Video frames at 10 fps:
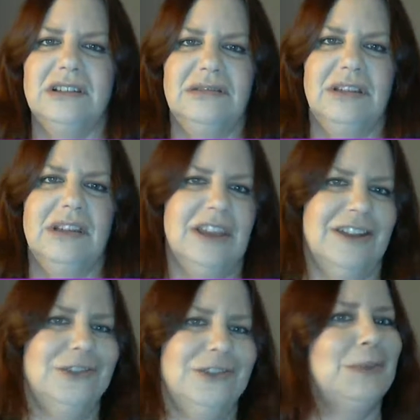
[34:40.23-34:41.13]

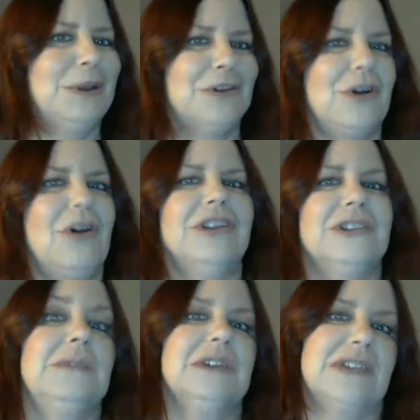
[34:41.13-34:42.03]
again, as you may recall,
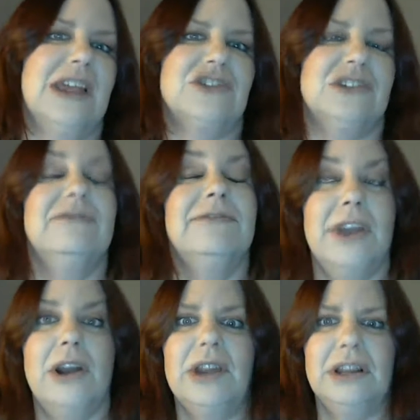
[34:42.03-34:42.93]
is actually
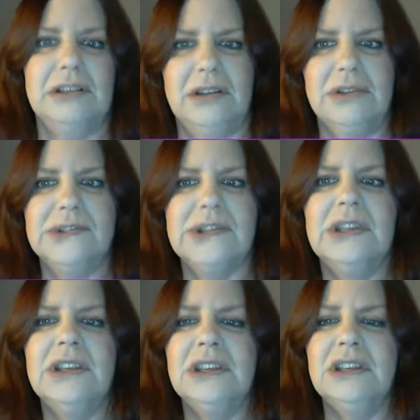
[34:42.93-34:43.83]
very close
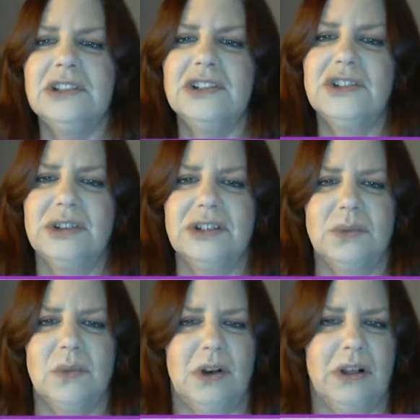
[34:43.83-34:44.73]
to
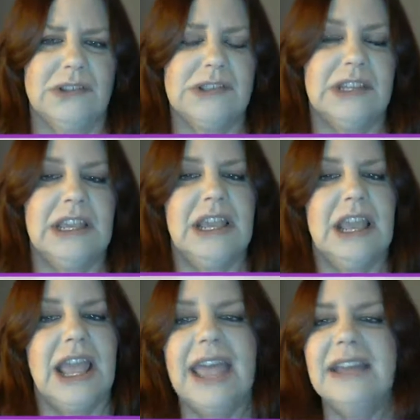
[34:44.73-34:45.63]
Durrington Walls.
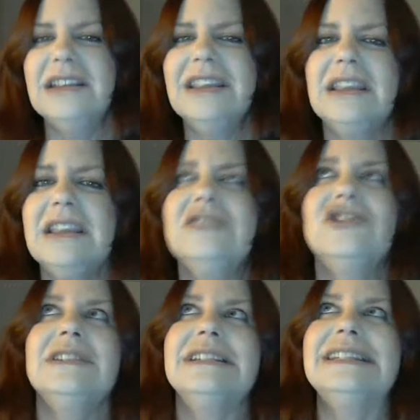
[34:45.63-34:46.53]
And
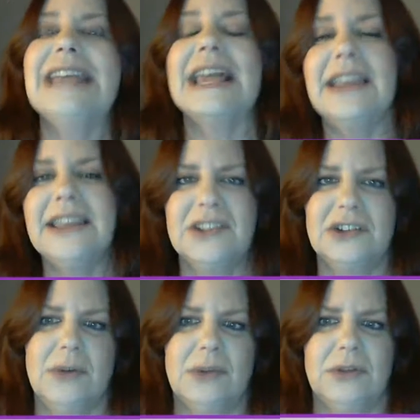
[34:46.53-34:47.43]
just decades
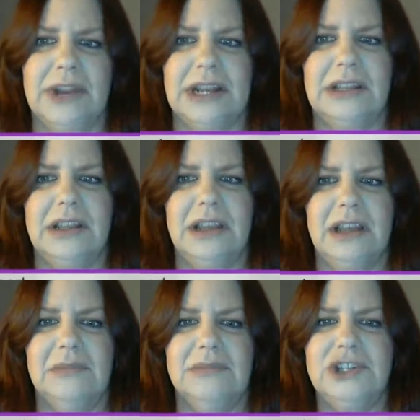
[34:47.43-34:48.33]
ago already,
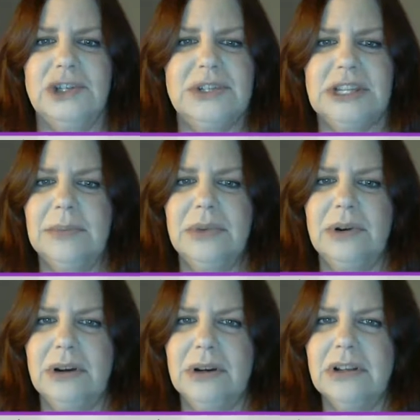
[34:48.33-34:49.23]
2
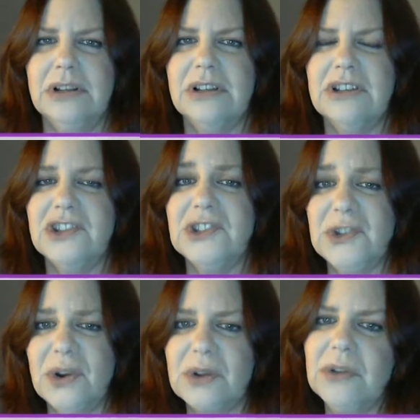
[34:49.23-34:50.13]
timber
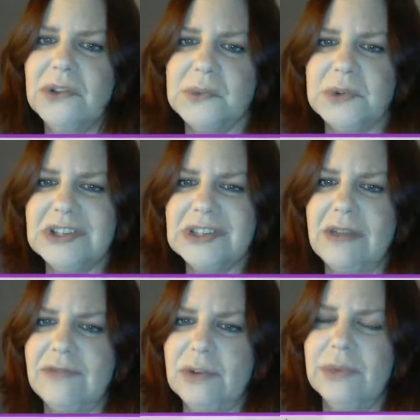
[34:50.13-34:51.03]
circles were
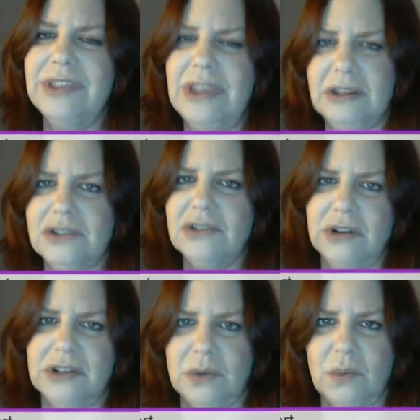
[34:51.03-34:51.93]
discovered within
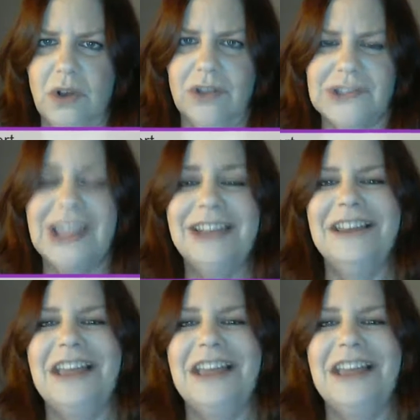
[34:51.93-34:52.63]
Durrington Walls. And